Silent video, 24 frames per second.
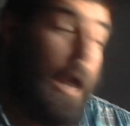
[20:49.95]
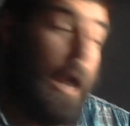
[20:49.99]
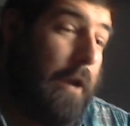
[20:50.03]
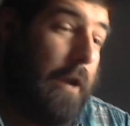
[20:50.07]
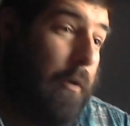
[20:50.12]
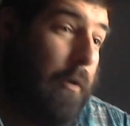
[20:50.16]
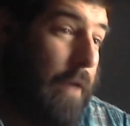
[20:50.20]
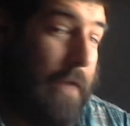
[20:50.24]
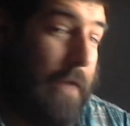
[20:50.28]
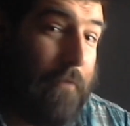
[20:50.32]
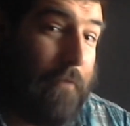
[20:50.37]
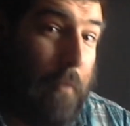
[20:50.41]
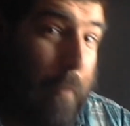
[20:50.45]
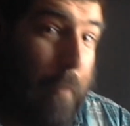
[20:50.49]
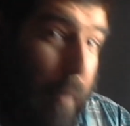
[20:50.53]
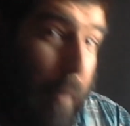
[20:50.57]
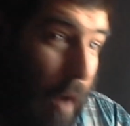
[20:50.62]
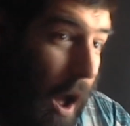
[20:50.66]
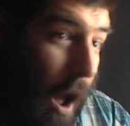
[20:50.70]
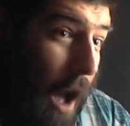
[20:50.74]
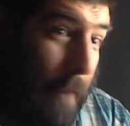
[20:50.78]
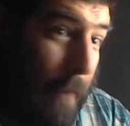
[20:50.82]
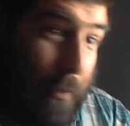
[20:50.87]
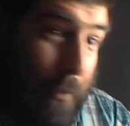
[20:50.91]
And I don't have a
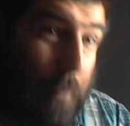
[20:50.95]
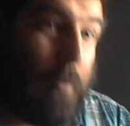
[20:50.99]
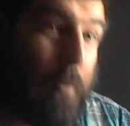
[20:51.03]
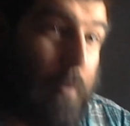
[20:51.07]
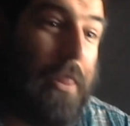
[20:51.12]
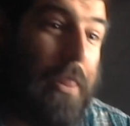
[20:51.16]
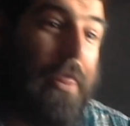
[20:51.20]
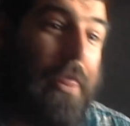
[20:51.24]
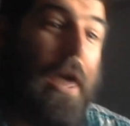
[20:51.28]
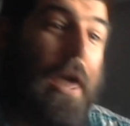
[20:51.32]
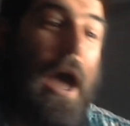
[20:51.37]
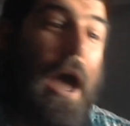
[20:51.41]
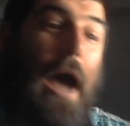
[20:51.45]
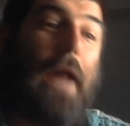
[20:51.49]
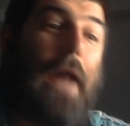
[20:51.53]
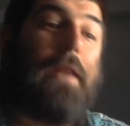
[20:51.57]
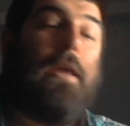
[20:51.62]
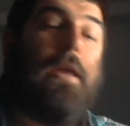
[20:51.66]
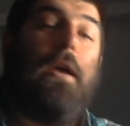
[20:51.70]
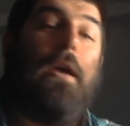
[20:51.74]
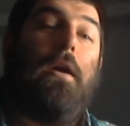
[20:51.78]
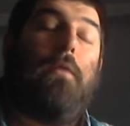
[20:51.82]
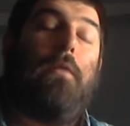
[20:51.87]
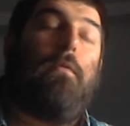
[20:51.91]
problem with
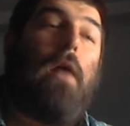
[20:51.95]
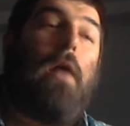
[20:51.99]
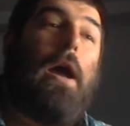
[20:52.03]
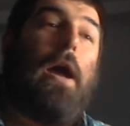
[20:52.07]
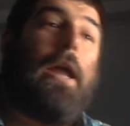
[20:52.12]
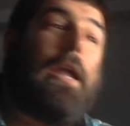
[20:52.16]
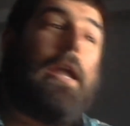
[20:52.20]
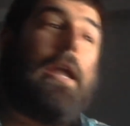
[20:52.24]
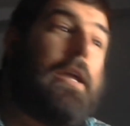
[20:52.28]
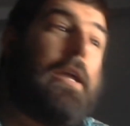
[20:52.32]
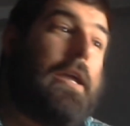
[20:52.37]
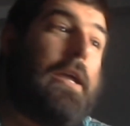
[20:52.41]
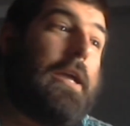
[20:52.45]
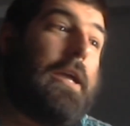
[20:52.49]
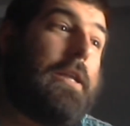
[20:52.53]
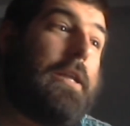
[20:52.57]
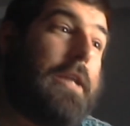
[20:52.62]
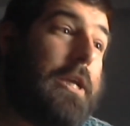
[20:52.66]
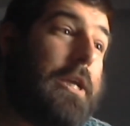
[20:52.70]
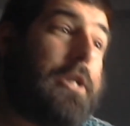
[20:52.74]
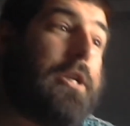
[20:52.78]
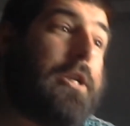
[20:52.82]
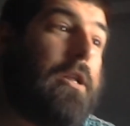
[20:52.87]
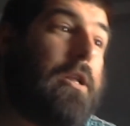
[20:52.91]
that right?
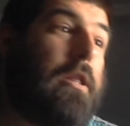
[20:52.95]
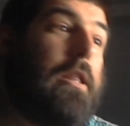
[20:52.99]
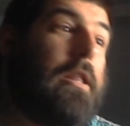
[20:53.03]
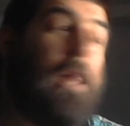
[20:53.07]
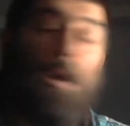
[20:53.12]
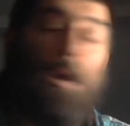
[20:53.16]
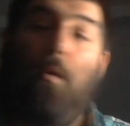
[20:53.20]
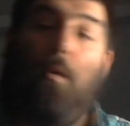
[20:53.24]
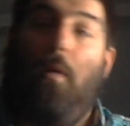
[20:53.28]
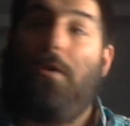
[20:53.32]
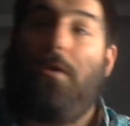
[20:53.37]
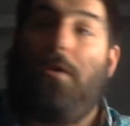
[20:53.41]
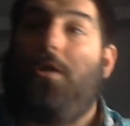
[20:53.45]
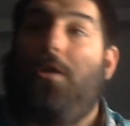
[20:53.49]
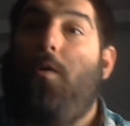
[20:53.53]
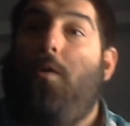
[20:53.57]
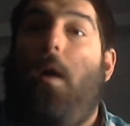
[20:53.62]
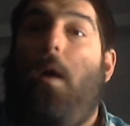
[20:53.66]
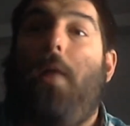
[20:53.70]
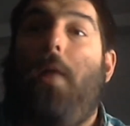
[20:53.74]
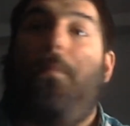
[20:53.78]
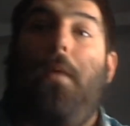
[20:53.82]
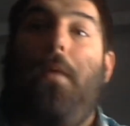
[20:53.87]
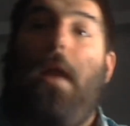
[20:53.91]
initially, like once or
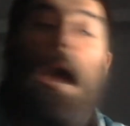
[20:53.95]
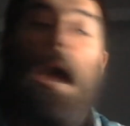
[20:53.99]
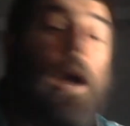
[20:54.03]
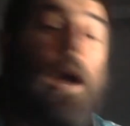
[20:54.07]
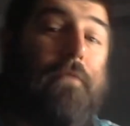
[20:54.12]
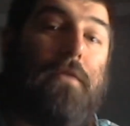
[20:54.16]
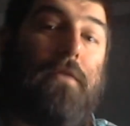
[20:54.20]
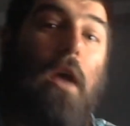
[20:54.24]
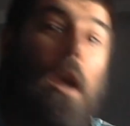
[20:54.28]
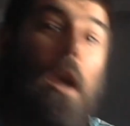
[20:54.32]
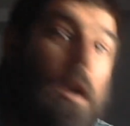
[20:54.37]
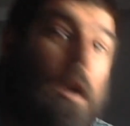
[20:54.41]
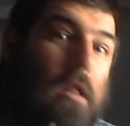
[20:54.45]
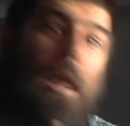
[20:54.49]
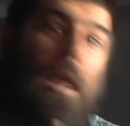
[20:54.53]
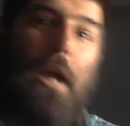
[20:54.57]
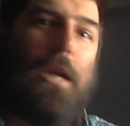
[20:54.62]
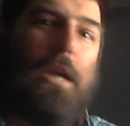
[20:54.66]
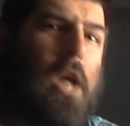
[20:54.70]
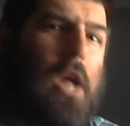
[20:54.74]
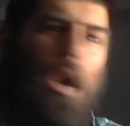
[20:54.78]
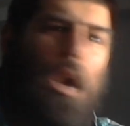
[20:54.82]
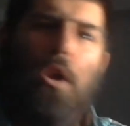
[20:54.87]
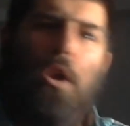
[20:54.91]
twice, but after,
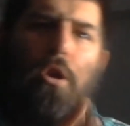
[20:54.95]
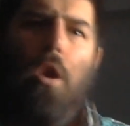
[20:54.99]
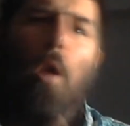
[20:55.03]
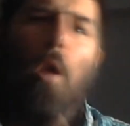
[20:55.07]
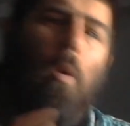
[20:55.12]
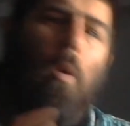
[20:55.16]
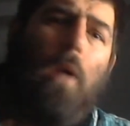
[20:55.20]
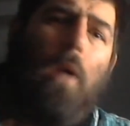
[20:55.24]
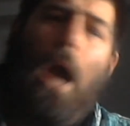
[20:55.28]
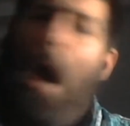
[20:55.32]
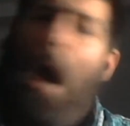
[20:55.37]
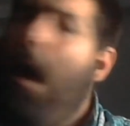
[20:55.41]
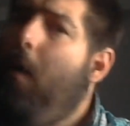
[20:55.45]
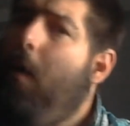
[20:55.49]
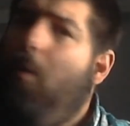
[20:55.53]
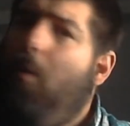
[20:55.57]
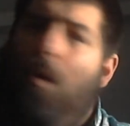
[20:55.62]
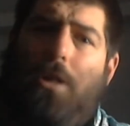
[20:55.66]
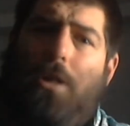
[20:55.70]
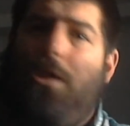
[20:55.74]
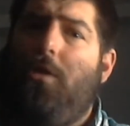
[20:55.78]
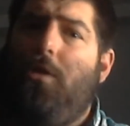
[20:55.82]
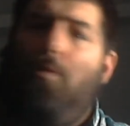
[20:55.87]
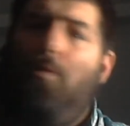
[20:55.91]
like, no
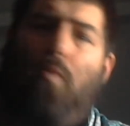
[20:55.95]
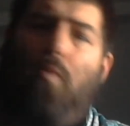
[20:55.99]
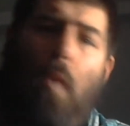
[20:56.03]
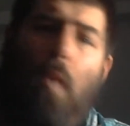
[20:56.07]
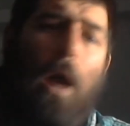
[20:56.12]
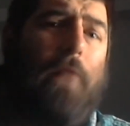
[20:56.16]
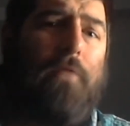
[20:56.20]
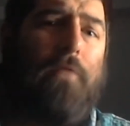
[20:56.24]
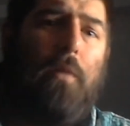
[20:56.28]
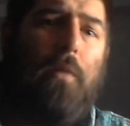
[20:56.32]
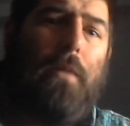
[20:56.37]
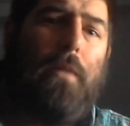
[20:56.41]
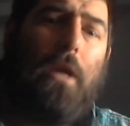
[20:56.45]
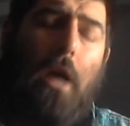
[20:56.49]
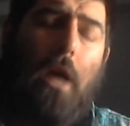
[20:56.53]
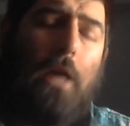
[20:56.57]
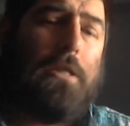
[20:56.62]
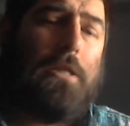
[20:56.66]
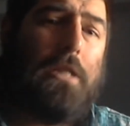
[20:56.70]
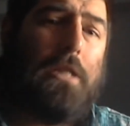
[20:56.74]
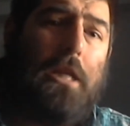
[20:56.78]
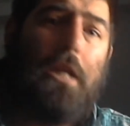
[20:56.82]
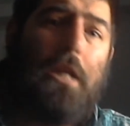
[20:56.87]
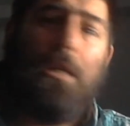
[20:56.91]
guy wants his wife to be
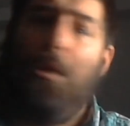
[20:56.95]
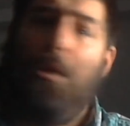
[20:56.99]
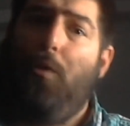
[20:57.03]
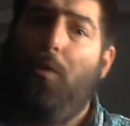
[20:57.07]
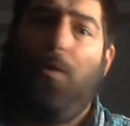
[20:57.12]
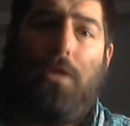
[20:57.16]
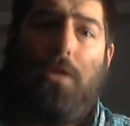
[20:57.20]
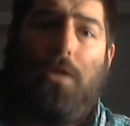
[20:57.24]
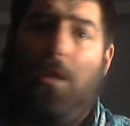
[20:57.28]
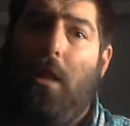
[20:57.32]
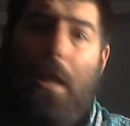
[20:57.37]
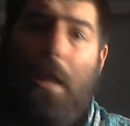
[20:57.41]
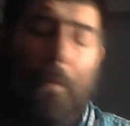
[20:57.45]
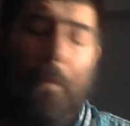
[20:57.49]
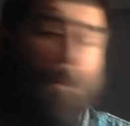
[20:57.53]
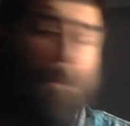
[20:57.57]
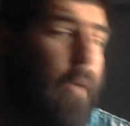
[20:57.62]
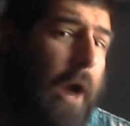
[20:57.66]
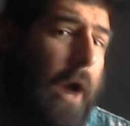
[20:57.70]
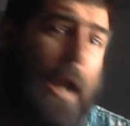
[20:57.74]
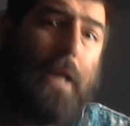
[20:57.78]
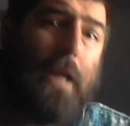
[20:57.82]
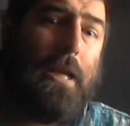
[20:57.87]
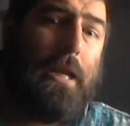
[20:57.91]
continuously
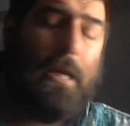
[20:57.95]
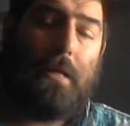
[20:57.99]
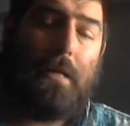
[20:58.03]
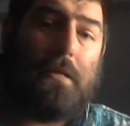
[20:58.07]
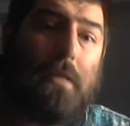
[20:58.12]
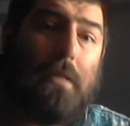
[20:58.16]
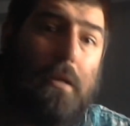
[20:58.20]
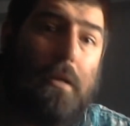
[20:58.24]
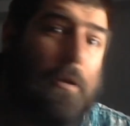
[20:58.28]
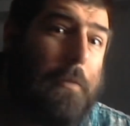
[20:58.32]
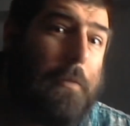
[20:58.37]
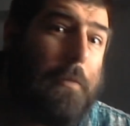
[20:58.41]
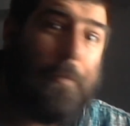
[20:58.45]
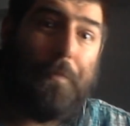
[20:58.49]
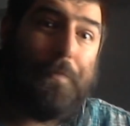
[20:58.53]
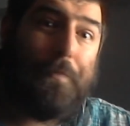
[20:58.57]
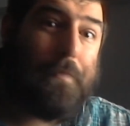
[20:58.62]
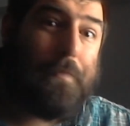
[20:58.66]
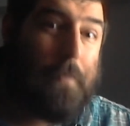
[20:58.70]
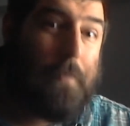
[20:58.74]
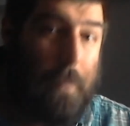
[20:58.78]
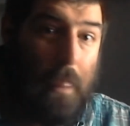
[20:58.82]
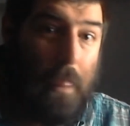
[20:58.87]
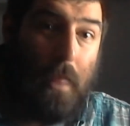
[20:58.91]
pregnant.
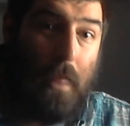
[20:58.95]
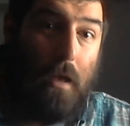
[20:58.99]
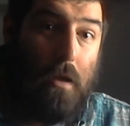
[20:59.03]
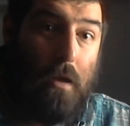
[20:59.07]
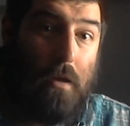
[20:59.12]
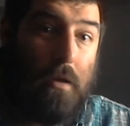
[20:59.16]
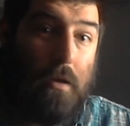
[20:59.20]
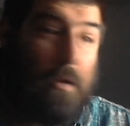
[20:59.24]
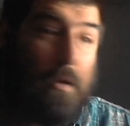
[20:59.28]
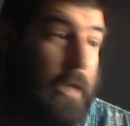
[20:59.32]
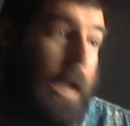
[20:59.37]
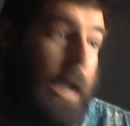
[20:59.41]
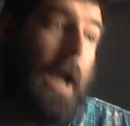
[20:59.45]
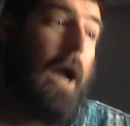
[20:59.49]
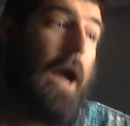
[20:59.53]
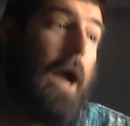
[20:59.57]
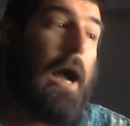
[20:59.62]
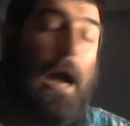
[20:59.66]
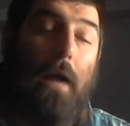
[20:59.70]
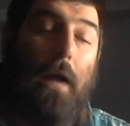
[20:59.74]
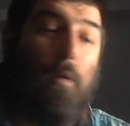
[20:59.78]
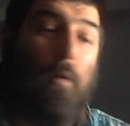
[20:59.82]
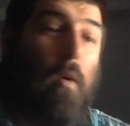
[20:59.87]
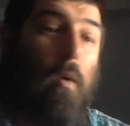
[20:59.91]

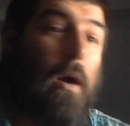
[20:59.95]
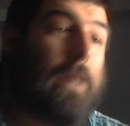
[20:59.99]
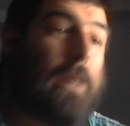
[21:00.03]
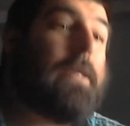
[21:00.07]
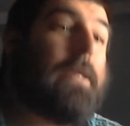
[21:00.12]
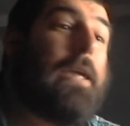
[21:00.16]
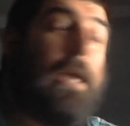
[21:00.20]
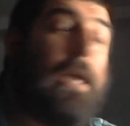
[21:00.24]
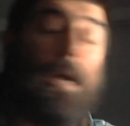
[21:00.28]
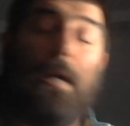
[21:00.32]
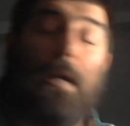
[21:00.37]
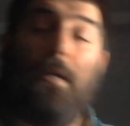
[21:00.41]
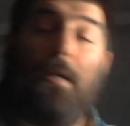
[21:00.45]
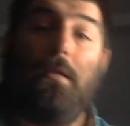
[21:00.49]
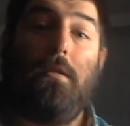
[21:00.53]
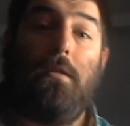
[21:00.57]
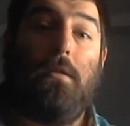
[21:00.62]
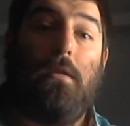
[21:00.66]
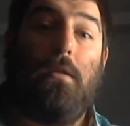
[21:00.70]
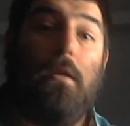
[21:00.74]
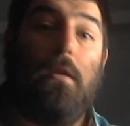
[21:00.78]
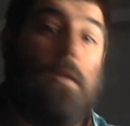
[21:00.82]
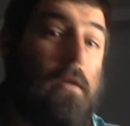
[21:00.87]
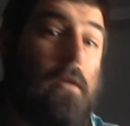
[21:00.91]
Yeah, I want
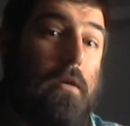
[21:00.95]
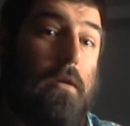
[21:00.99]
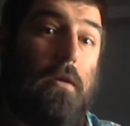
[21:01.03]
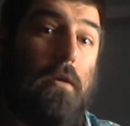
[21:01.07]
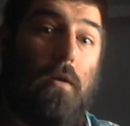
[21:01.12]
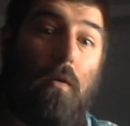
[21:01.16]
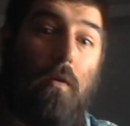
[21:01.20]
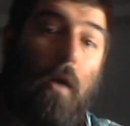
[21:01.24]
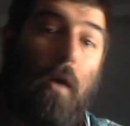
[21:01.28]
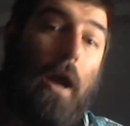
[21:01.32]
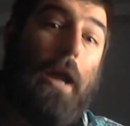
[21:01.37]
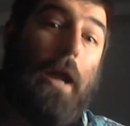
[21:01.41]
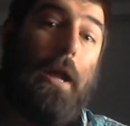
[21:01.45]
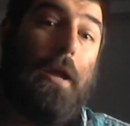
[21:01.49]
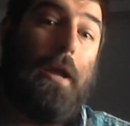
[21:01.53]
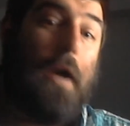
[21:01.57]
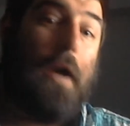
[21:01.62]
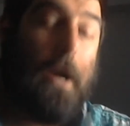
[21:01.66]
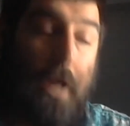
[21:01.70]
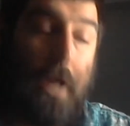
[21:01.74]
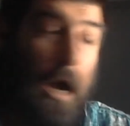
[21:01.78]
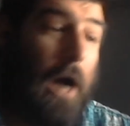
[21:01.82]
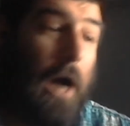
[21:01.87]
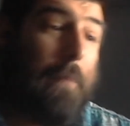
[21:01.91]
kids,
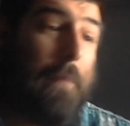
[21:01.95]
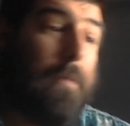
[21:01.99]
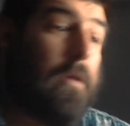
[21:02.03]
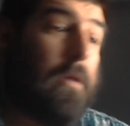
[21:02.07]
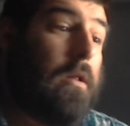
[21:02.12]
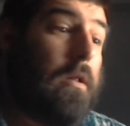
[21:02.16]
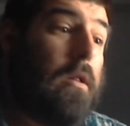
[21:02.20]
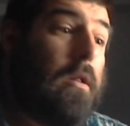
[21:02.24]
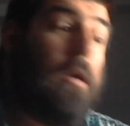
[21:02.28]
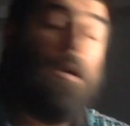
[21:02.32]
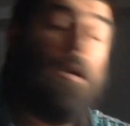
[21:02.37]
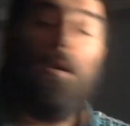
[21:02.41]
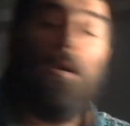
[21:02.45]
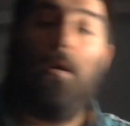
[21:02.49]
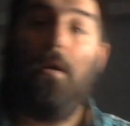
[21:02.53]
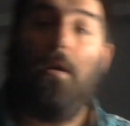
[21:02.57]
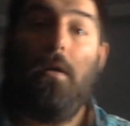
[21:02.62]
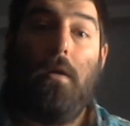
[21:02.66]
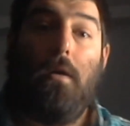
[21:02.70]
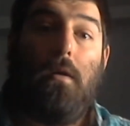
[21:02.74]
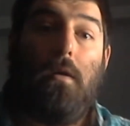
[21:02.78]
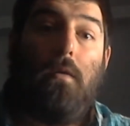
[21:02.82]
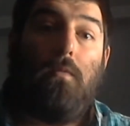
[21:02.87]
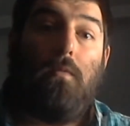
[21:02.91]
right? A couple,
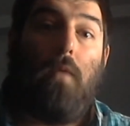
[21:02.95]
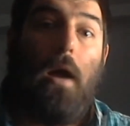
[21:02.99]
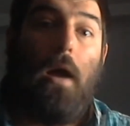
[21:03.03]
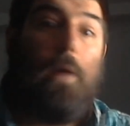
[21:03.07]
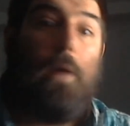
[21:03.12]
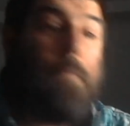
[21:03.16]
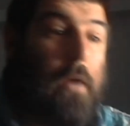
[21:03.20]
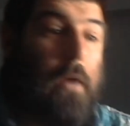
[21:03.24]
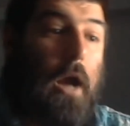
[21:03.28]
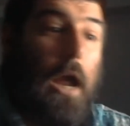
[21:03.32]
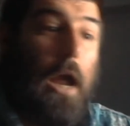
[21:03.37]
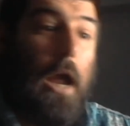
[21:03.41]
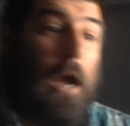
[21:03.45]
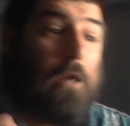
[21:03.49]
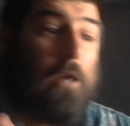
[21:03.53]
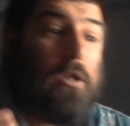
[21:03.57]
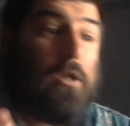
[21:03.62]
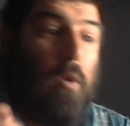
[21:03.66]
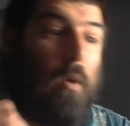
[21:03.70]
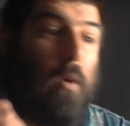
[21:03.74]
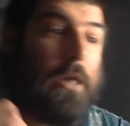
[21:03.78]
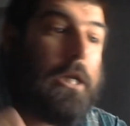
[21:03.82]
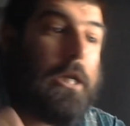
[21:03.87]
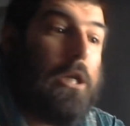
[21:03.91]
right? But I
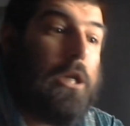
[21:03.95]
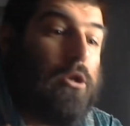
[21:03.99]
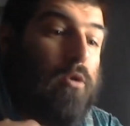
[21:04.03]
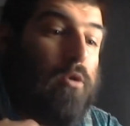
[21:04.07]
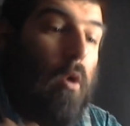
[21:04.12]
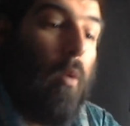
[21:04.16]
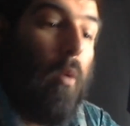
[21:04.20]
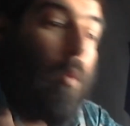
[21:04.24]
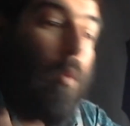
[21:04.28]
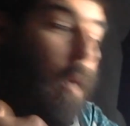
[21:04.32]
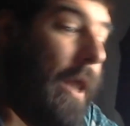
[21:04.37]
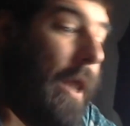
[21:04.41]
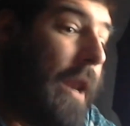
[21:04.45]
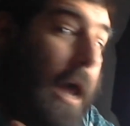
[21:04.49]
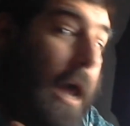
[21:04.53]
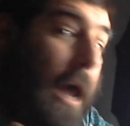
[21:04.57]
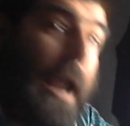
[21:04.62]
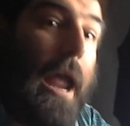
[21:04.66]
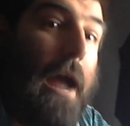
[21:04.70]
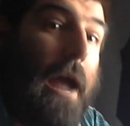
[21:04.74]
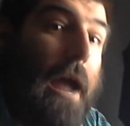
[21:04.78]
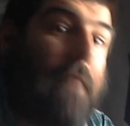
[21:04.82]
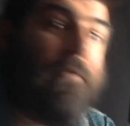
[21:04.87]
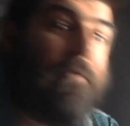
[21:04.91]
also want to control when I